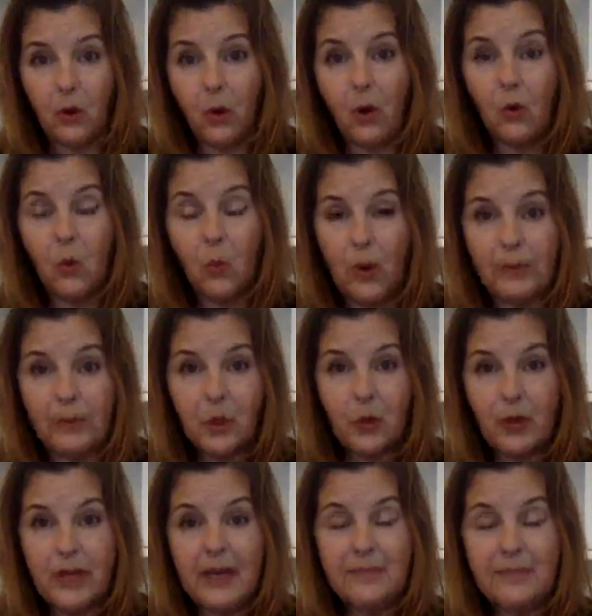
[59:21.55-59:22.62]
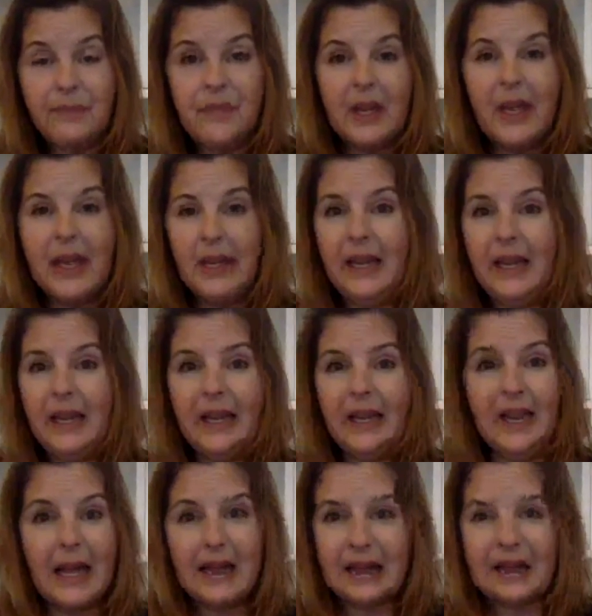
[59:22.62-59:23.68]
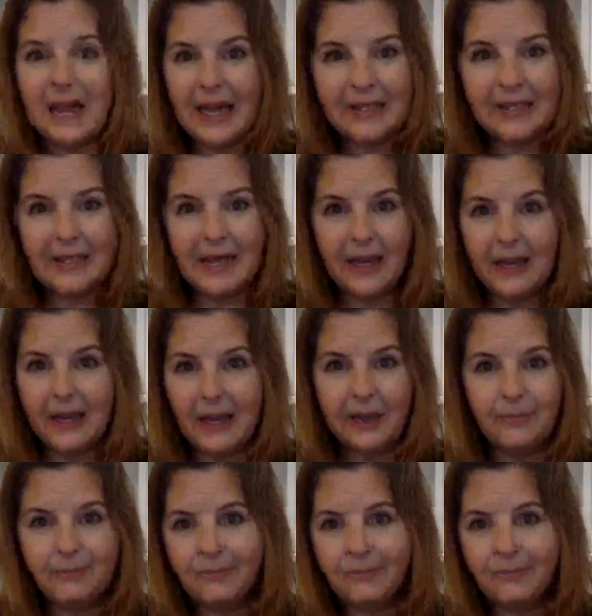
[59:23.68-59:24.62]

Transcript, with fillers: your own whipped cream in less than